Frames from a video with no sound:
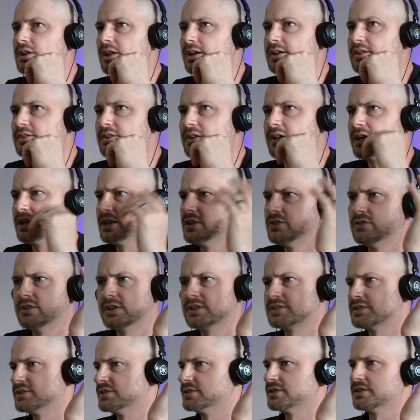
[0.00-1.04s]
Like the
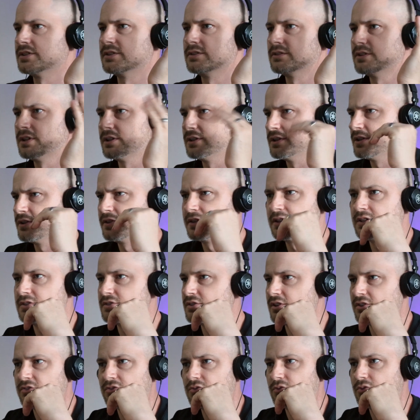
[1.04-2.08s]
headdresses and the
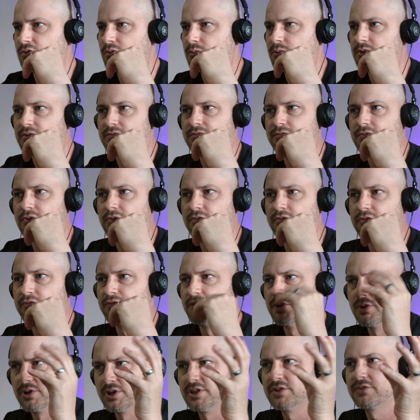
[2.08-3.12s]
things I saw were of a
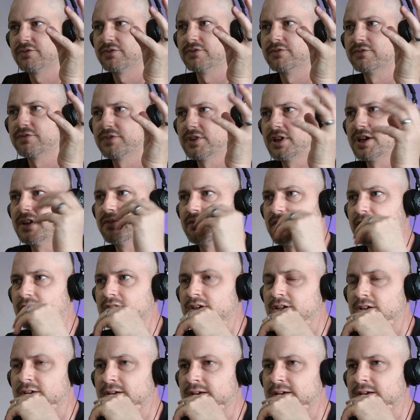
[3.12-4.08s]
very different flavor.